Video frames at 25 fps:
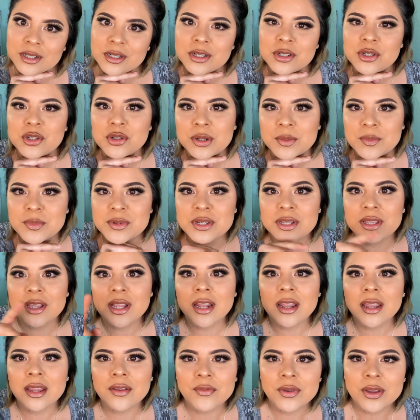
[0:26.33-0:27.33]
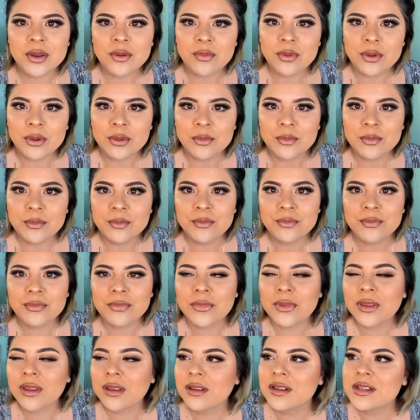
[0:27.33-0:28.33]
trip to the living room,
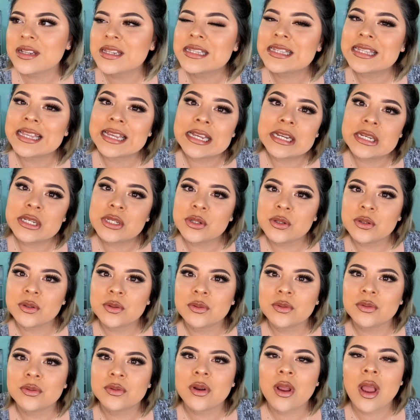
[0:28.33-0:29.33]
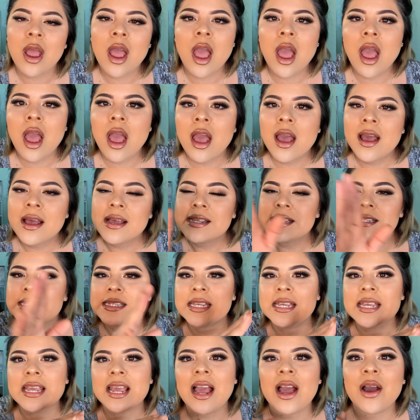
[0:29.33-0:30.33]
stay tuned.
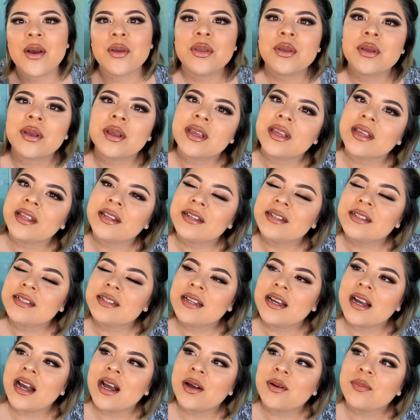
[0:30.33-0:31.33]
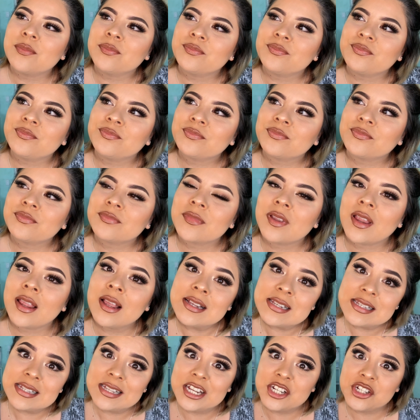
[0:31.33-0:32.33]
See how you can
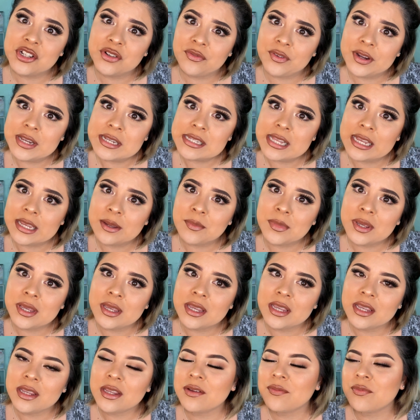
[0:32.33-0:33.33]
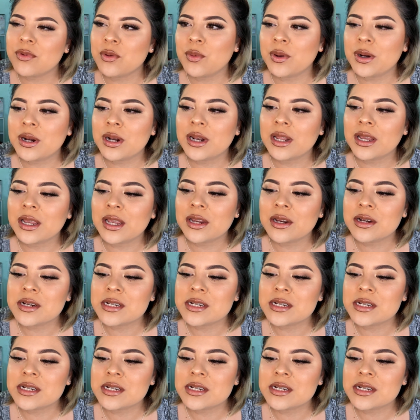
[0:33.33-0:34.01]
snatch your face like me. If you want to look